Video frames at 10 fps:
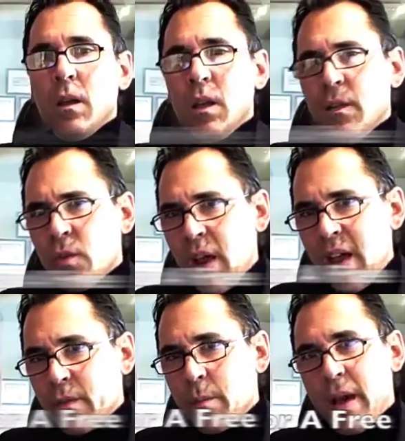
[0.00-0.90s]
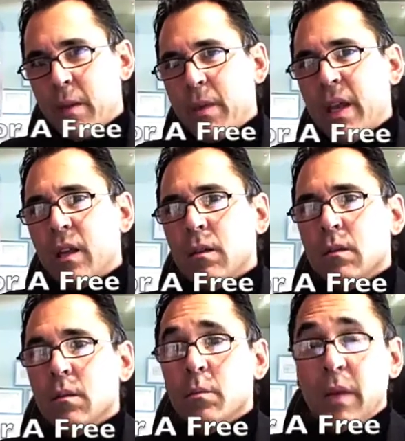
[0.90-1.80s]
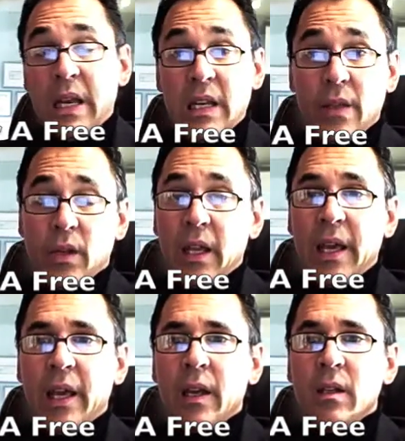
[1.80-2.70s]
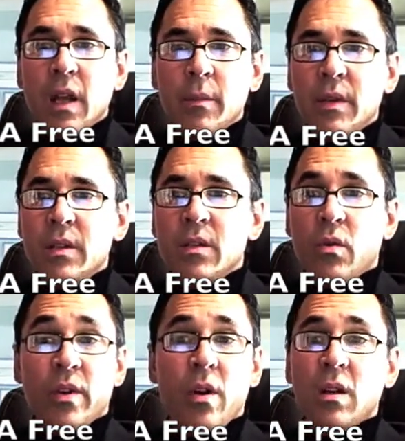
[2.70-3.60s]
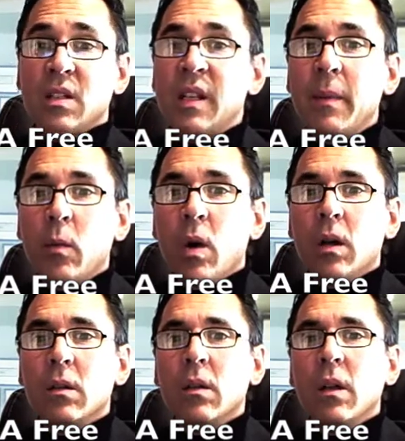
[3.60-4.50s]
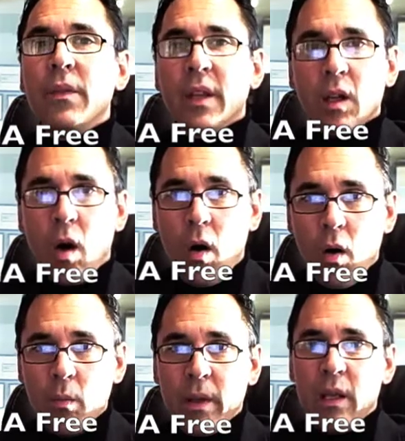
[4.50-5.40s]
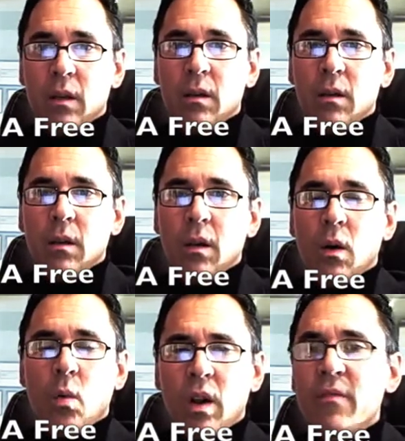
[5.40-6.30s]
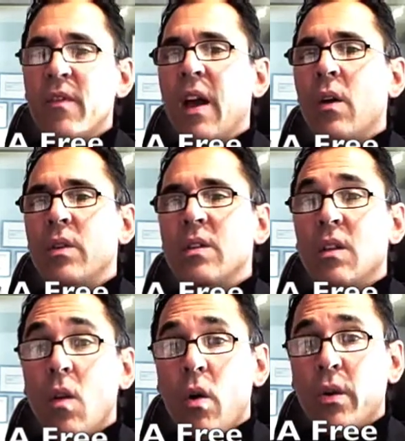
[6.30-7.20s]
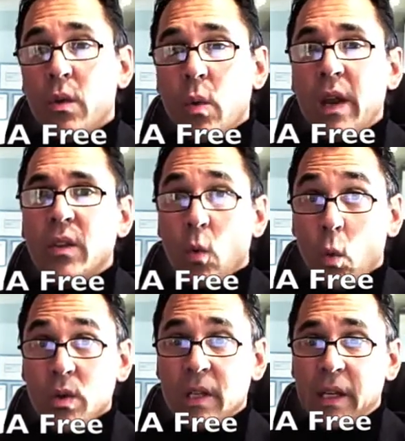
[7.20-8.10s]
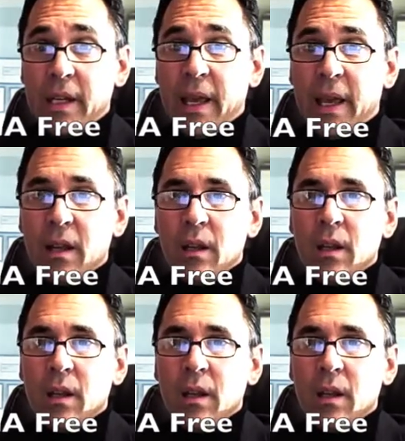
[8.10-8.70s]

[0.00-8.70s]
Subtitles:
If you're having back pain, pain down the leg, numbness, or you're not sleeping well, then call me. What I've found is the longer you wait, the worse it can get.